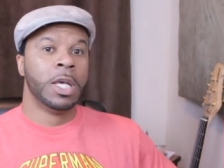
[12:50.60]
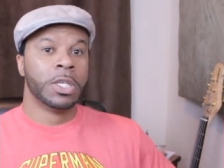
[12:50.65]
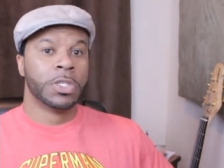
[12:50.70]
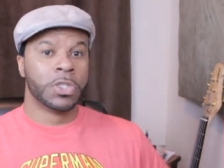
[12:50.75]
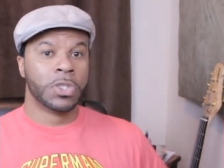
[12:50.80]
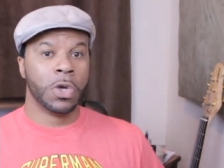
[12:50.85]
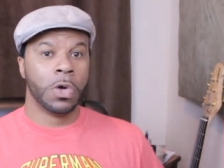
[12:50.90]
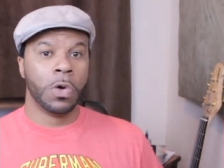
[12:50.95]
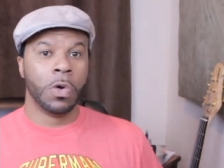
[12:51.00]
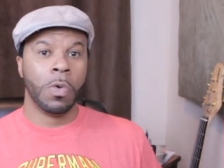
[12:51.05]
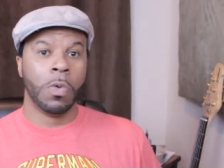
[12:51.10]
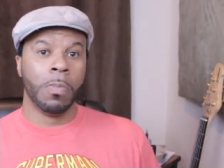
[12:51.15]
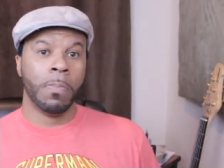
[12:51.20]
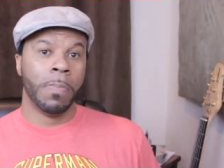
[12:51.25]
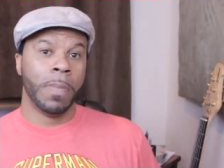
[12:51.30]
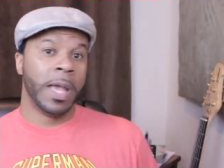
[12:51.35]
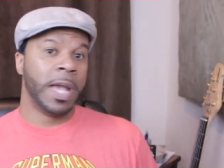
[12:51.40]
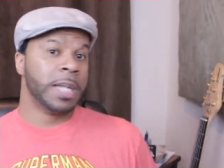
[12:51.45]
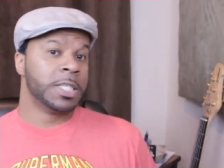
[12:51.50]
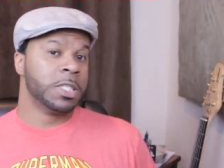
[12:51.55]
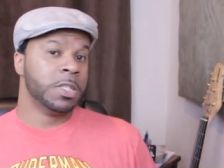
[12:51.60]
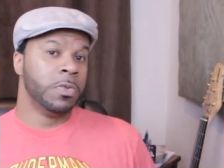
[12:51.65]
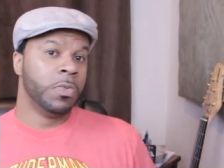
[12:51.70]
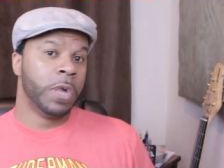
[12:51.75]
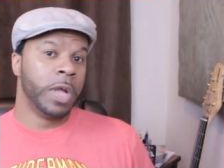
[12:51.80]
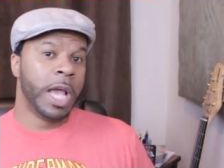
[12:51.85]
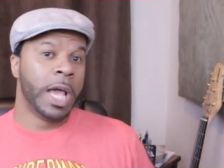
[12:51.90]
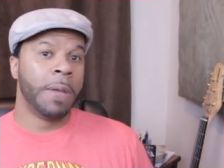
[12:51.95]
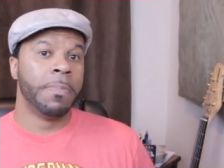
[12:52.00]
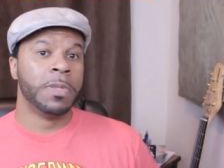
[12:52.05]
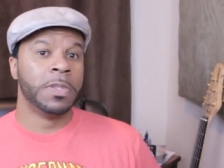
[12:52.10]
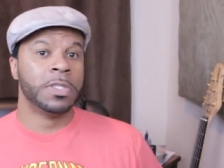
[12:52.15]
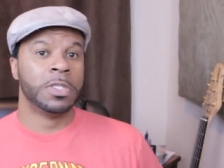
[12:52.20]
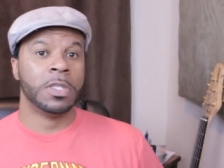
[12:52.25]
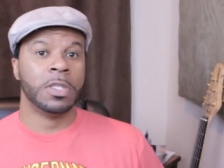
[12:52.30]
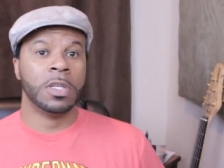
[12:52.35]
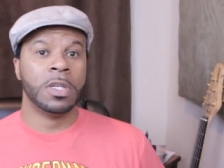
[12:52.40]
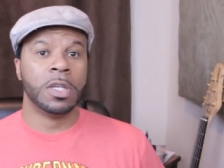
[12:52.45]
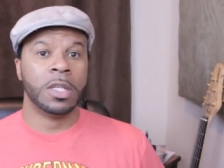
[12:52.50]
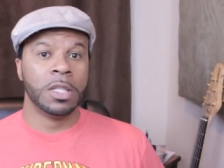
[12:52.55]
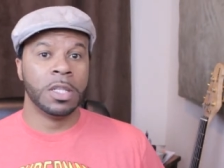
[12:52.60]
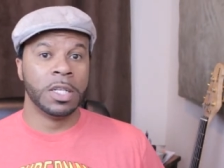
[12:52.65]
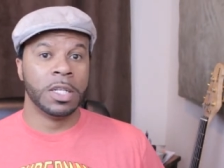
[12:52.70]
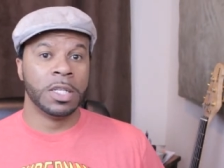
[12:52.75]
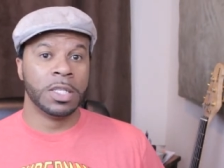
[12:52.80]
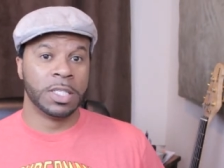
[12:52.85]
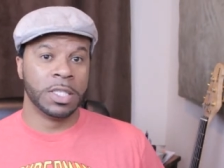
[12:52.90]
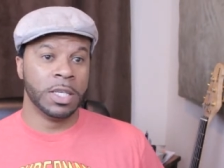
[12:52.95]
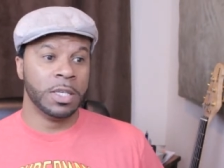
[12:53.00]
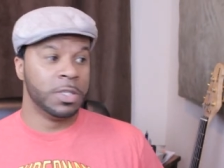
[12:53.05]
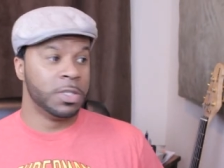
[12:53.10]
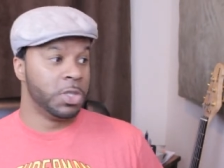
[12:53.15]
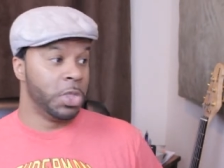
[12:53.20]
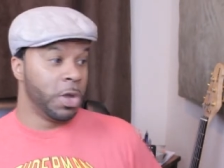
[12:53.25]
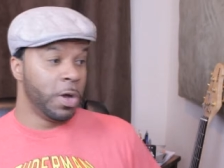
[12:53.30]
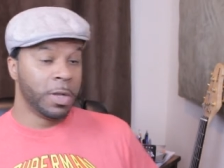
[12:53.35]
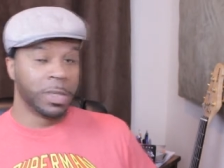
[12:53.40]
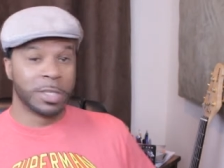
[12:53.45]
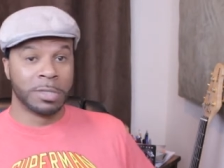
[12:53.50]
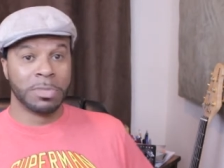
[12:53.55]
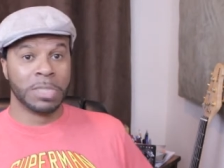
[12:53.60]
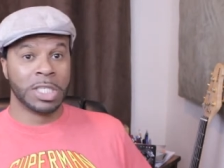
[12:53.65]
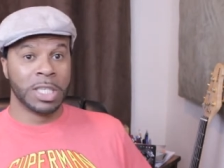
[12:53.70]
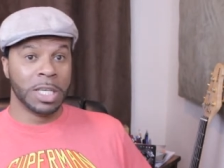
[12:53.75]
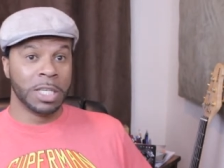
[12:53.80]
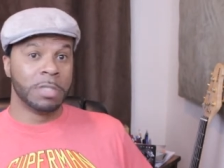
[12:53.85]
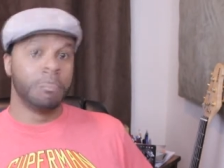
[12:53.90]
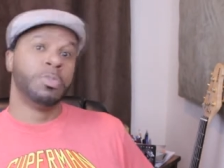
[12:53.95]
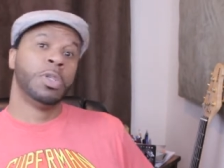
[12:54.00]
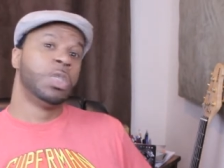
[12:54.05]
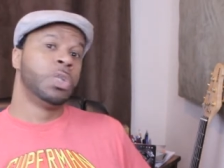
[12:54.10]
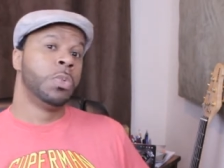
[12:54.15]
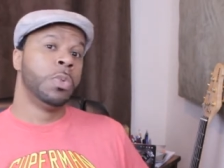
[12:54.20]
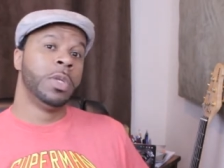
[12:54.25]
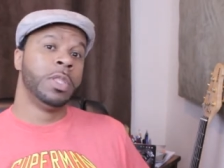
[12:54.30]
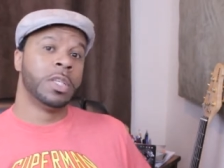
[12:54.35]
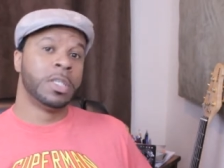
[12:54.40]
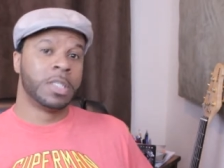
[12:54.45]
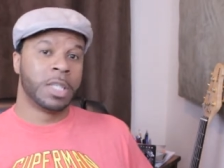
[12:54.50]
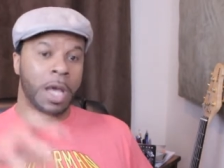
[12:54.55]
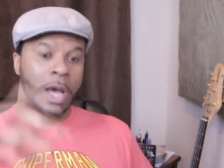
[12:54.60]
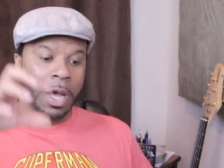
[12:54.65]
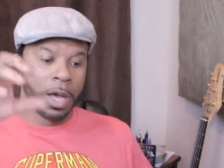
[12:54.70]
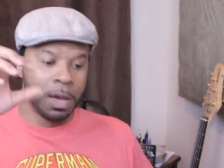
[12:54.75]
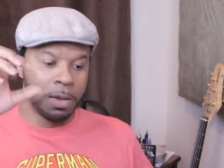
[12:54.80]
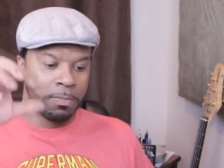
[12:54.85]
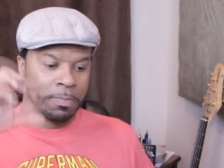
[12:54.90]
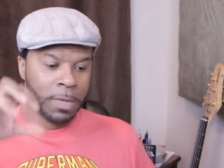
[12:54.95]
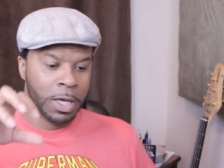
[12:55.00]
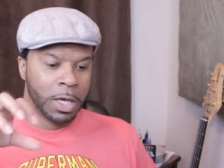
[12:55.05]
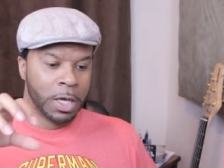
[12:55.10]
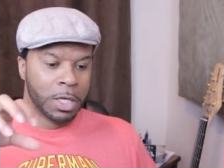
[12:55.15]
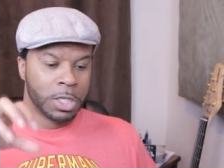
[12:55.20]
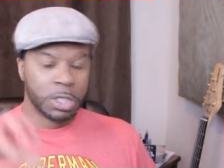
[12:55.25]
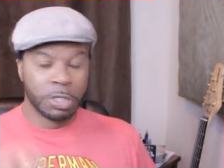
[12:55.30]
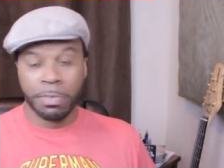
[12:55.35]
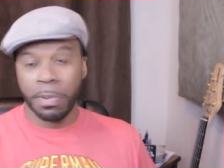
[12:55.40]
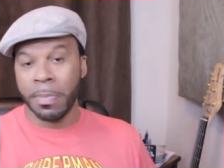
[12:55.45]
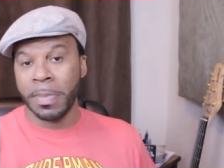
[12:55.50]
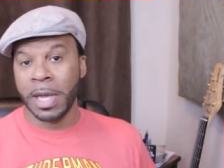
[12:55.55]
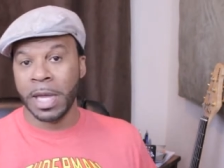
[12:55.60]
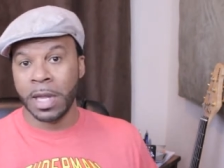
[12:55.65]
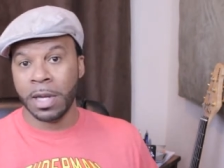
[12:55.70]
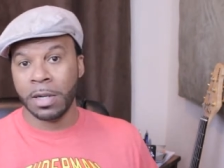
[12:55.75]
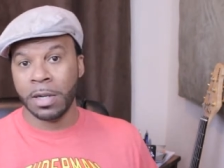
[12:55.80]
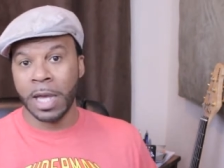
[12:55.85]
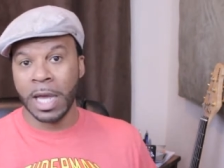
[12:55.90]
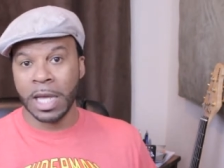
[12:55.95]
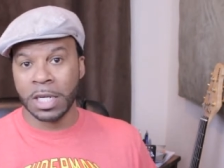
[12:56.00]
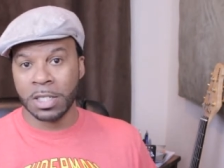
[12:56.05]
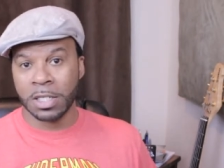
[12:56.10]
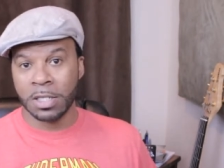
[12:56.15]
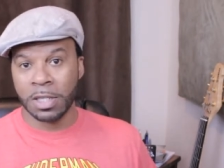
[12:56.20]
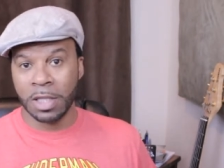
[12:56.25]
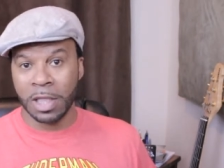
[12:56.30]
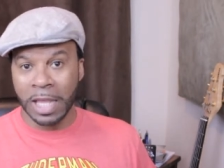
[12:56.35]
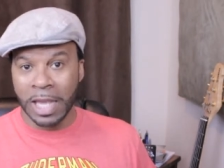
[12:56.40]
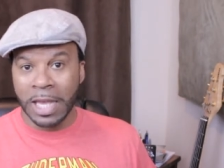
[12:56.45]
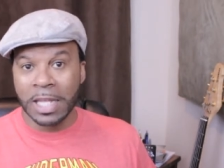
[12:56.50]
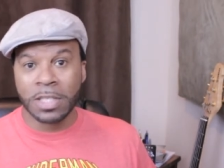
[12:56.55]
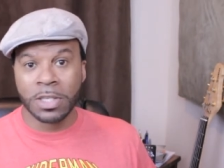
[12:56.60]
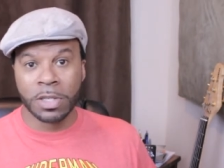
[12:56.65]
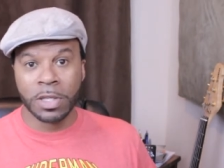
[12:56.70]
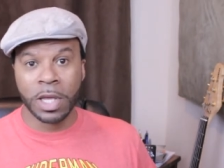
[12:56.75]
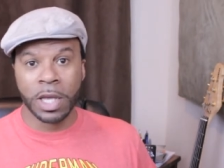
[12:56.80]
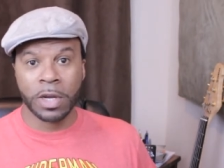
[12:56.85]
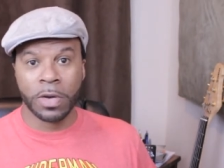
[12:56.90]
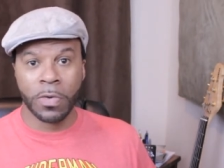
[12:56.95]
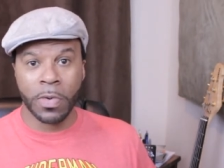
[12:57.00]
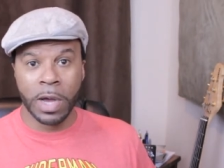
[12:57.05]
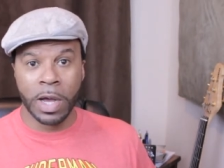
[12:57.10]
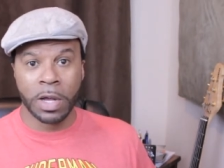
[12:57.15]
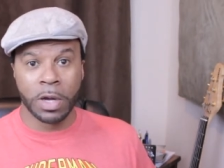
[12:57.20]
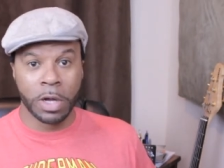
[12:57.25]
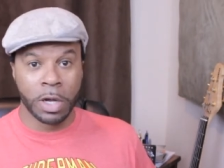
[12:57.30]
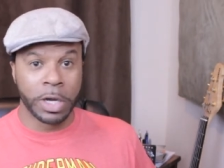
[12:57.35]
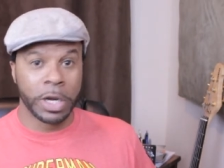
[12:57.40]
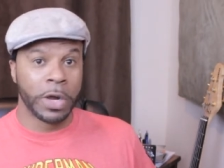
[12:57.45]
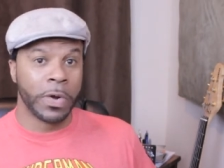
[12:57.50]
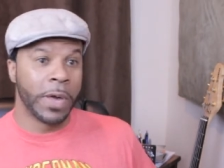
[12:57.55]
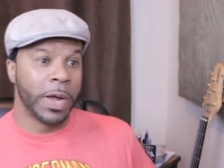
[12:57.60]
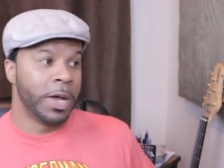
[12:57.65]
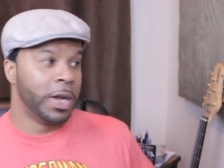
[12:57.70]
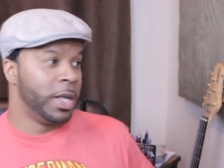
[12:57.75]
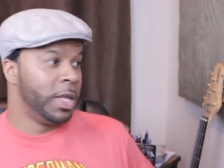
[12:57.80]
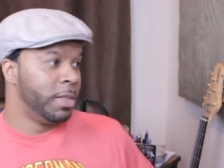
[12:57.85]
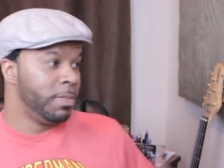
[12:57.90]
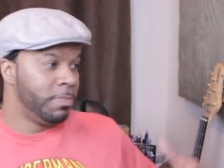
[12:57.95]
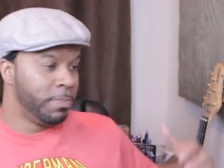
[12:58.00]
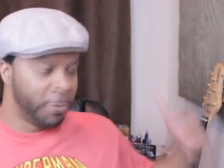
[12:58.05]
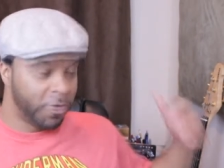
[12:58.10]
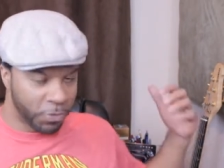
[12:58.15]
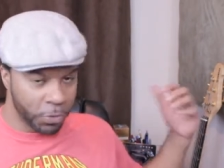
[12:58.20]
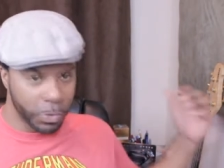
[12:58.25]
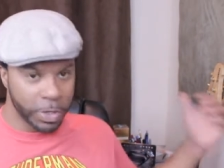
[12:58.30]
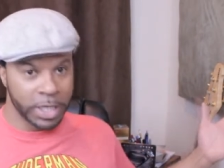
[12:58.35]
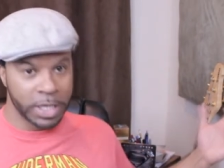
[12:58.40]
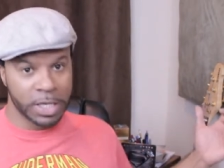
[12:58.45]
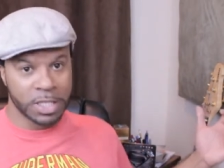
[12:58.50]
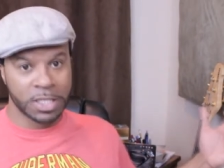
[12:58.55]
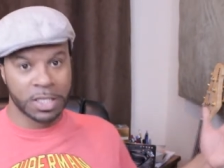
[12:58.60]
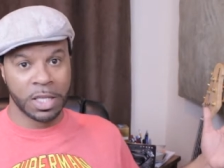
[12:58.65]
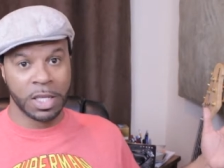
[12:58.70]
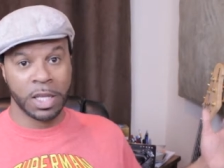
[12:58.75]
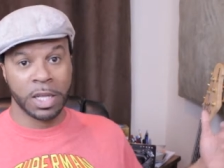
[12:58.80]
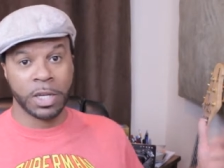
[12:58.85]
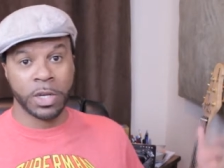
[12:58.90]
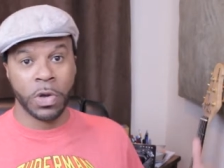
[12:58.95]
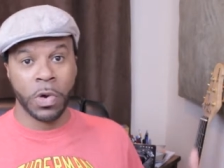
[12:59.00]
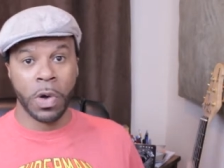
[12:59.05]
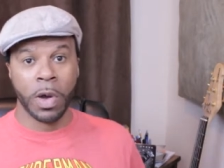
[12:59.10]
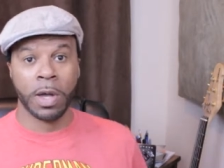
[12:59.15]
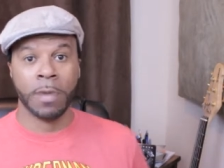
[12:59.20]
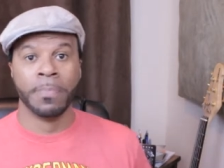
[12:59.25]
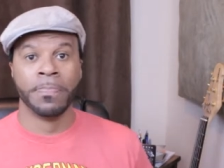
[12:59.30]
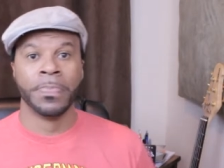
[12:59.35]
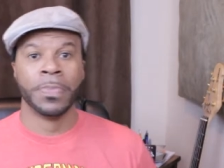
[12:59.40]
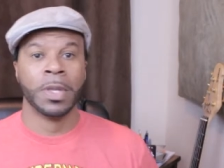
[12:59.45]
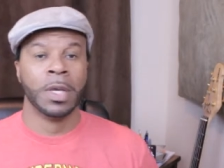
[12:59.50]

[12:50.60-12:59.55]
So actually what happens in the deleted scenes, there are some scenes between the time Superman actually lands on that ground underground and before he gets to that door.